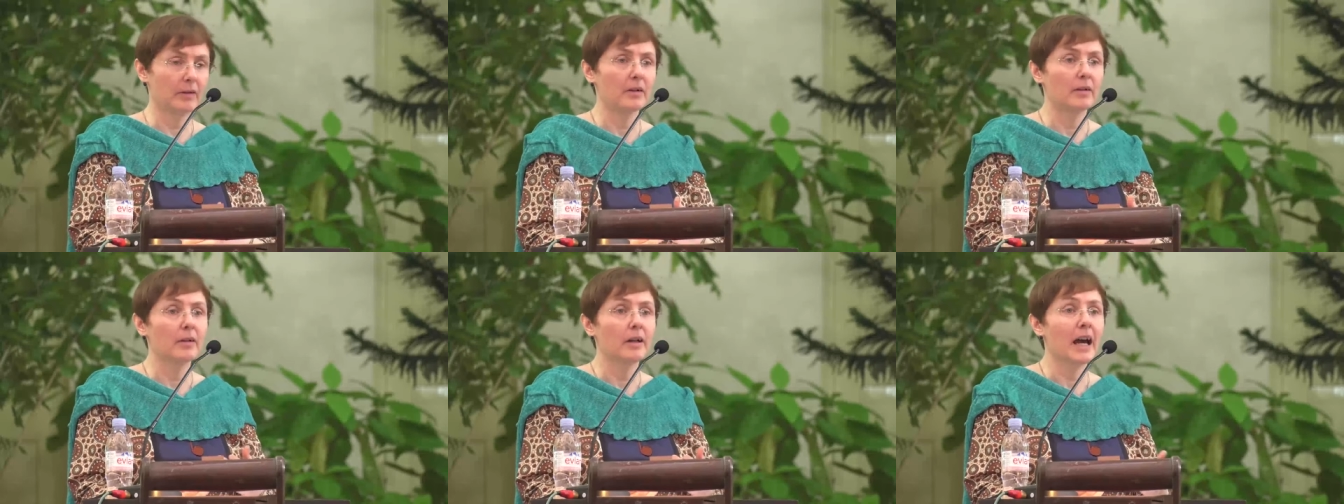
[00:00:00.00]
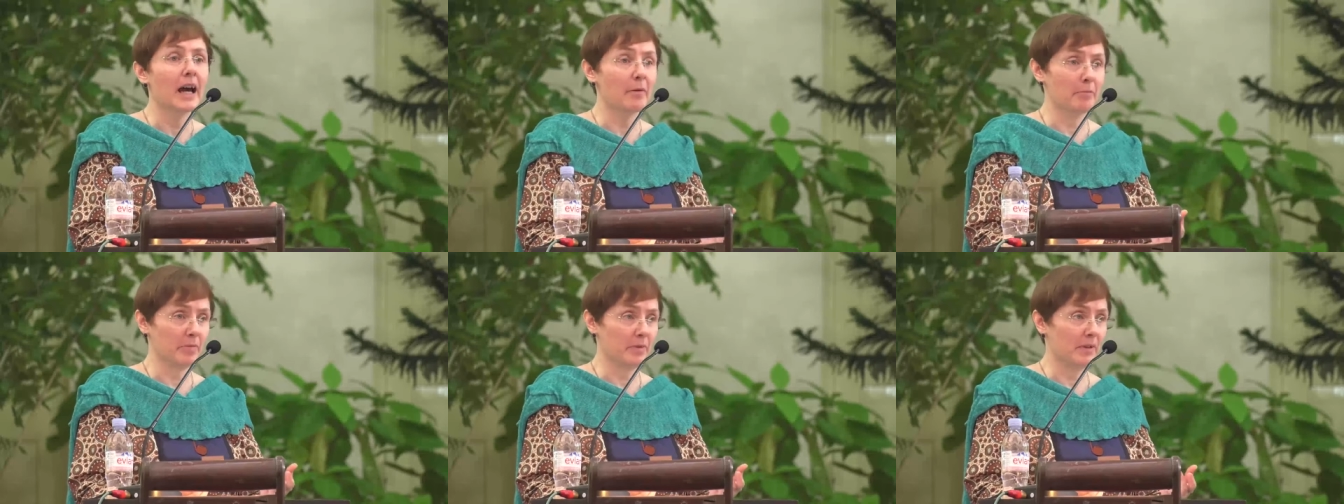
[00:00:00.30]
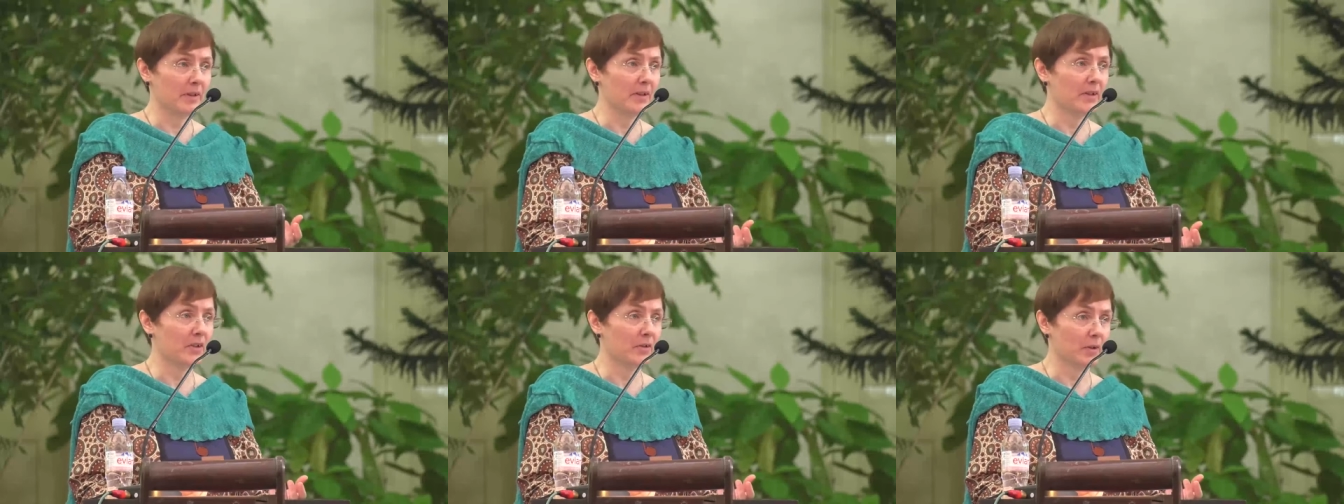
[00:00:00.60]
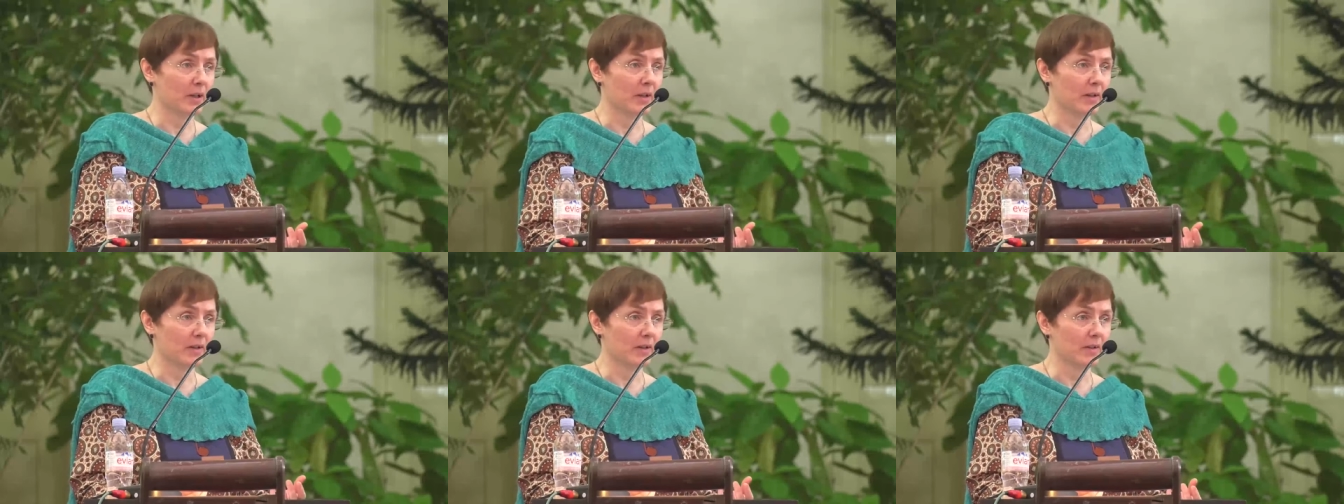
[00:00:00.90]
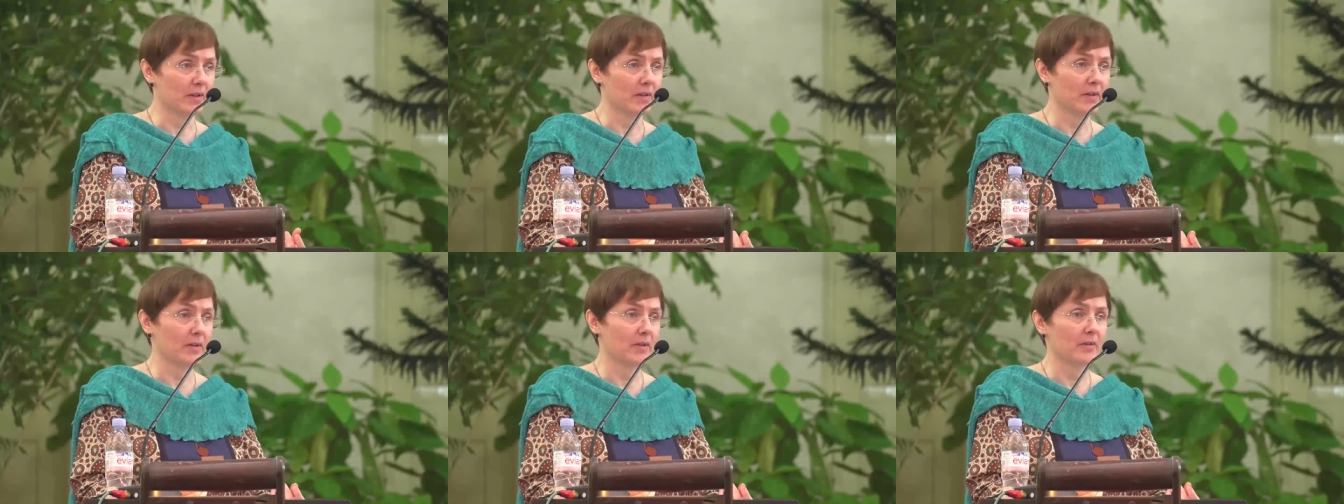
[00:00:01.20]
happiness to
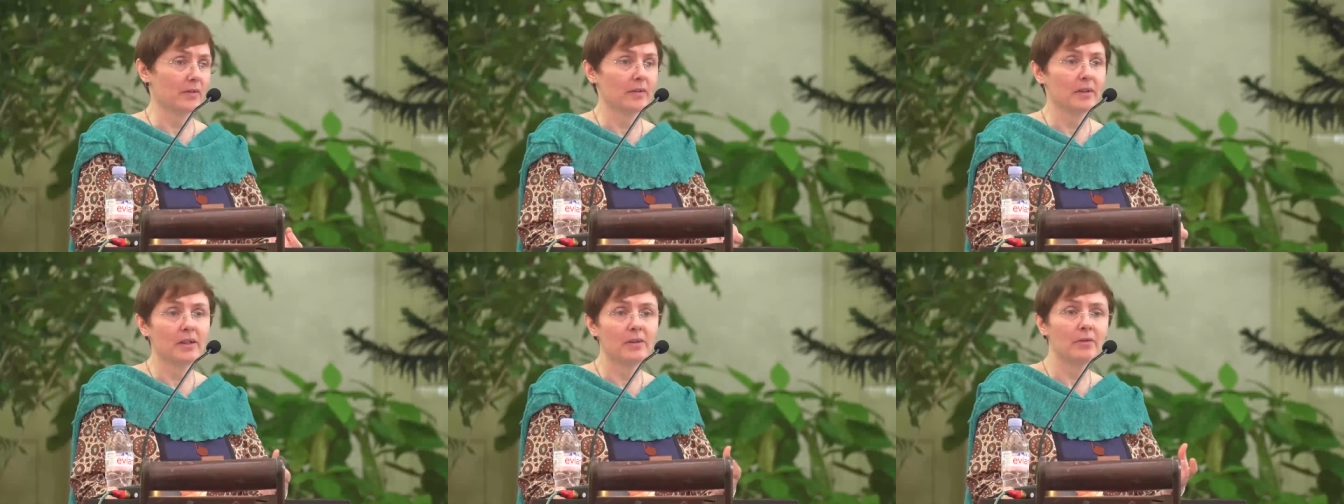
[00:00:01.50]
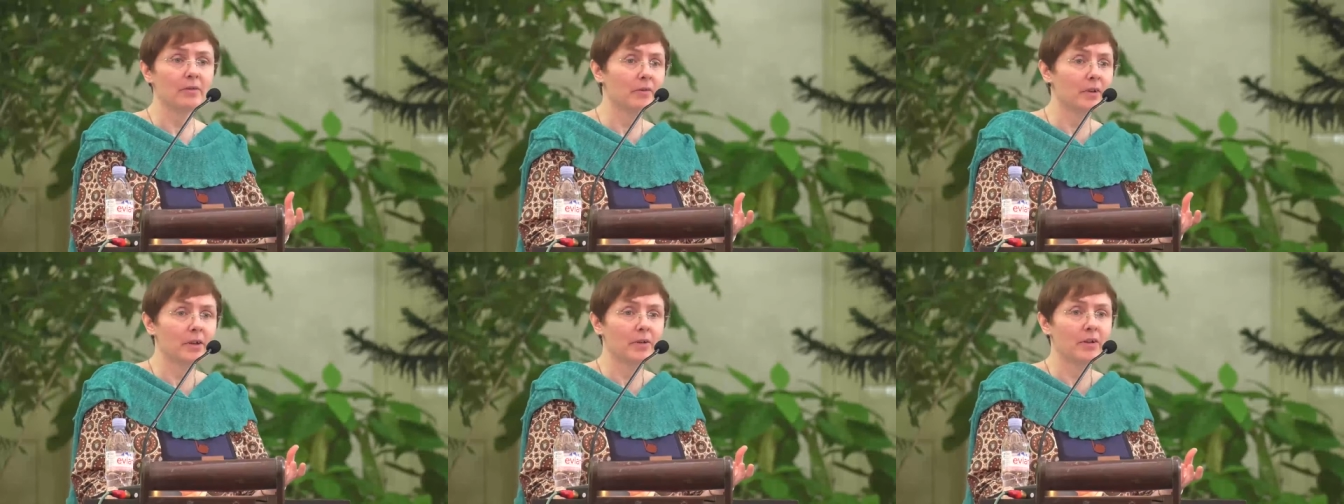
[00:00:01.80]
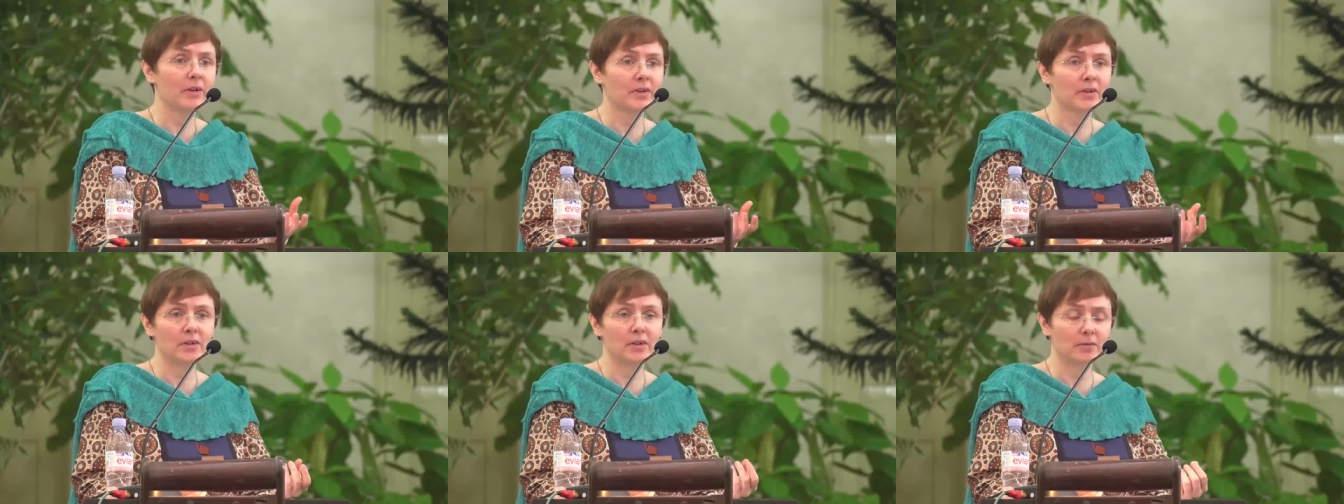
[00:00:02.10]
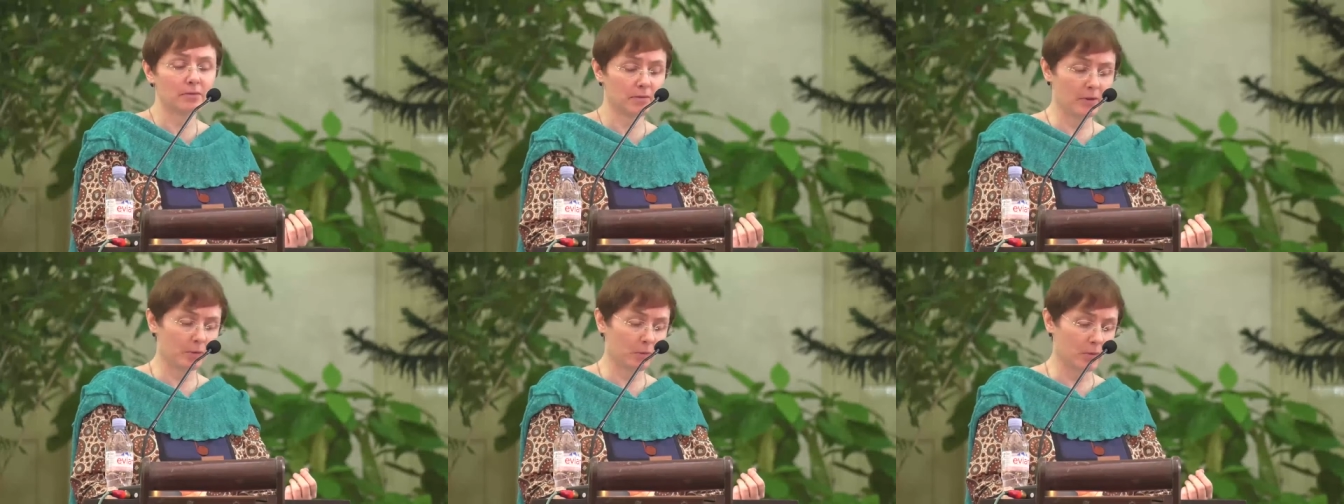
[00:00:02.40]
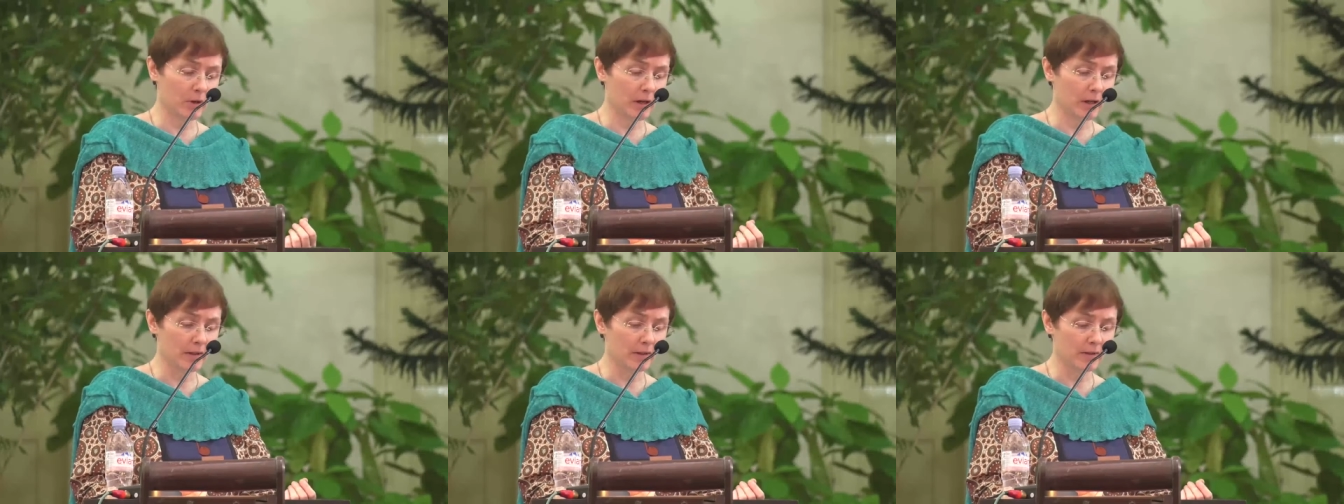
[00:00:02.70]
others in various different
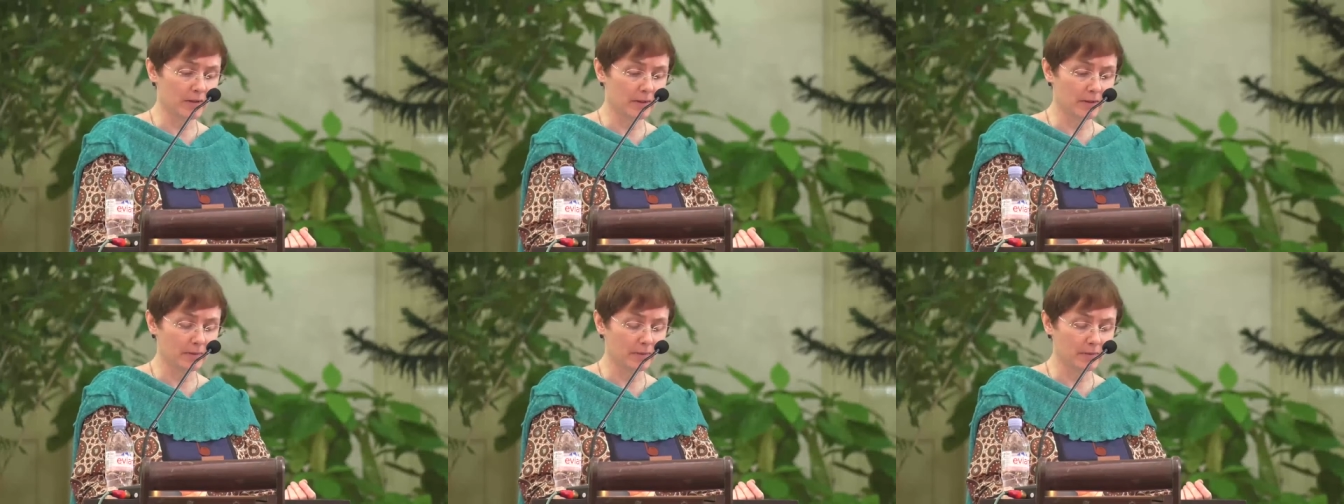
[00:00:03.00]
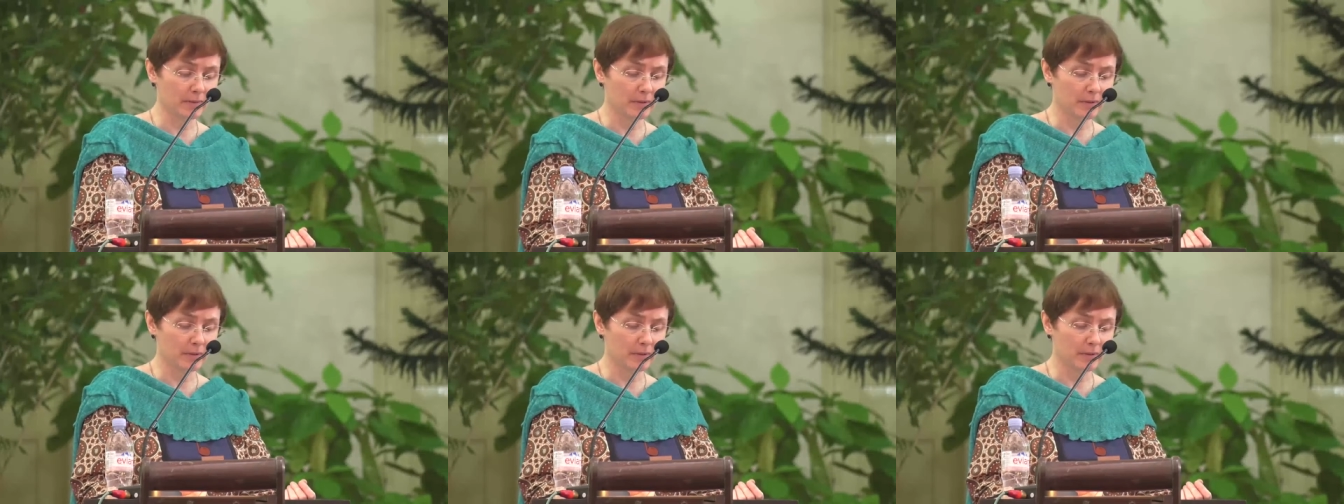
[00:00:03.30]
ways.